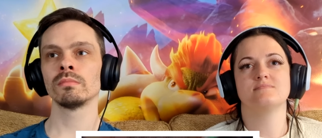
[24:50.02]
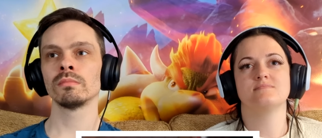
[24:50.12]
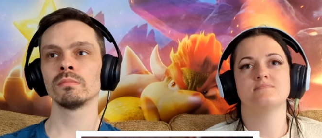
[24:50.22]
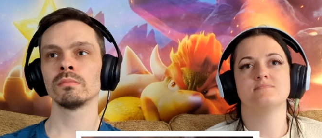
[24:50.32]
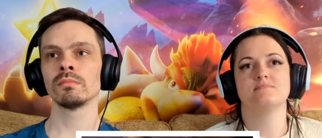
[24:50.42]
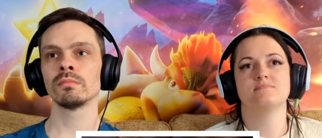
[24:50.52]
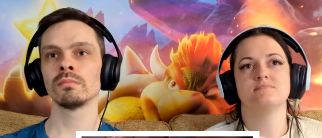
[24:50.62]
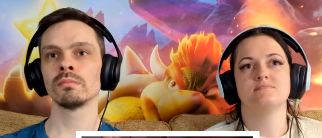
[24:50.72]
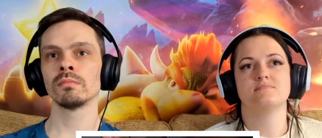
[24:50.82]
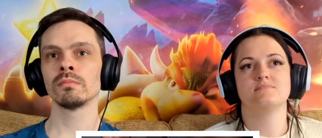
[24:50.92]

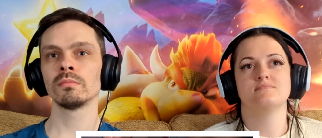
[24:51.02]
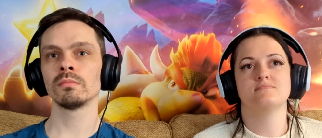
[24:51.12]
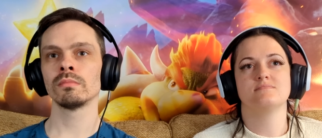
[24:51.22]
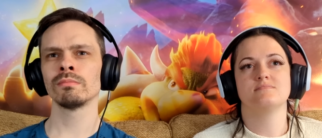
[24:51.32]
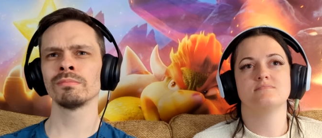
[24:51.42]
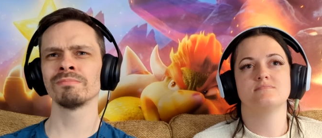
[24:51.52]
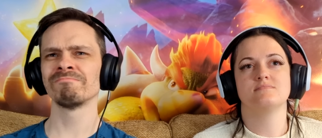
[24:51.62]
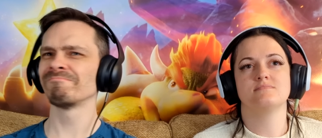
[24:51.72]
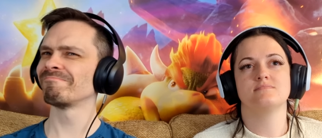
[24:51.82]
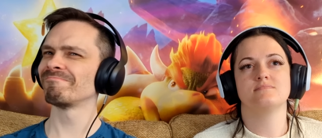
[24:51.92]

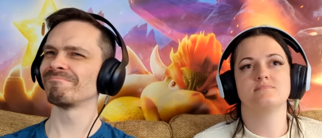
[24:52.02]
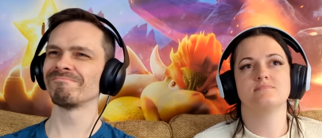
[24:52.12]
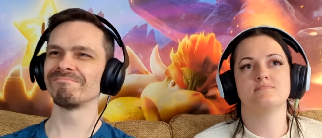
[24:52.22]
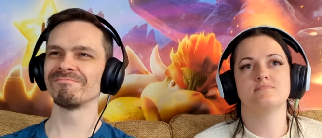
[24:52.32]
[no speech]